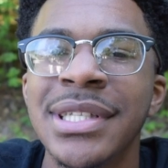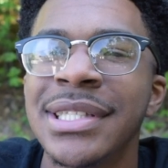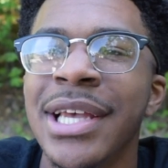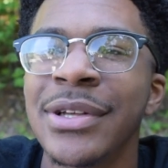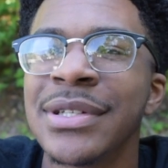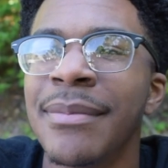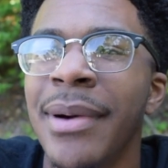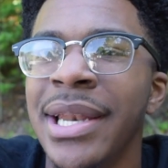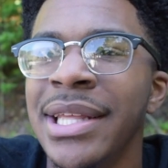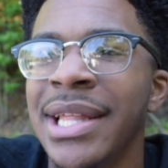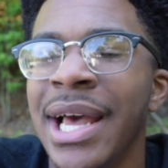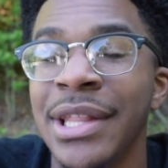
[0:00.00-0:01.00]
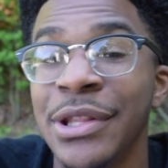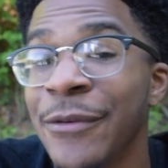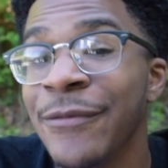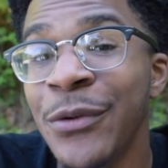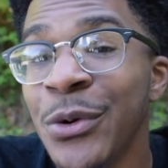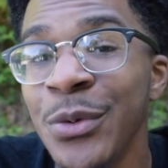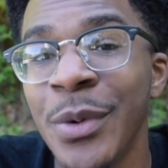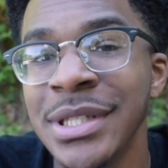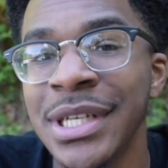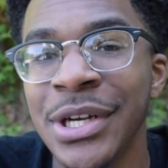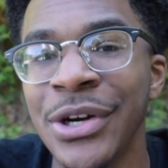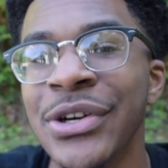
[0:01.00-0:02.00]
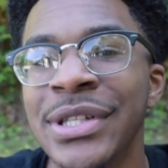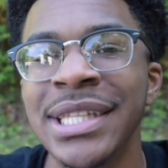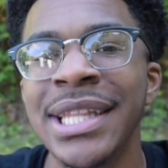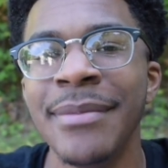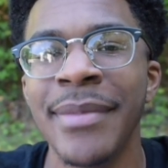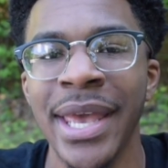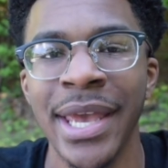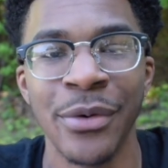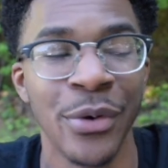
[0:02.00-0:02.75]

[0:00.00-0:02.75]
to tell somebody that their food wasn't good that they made,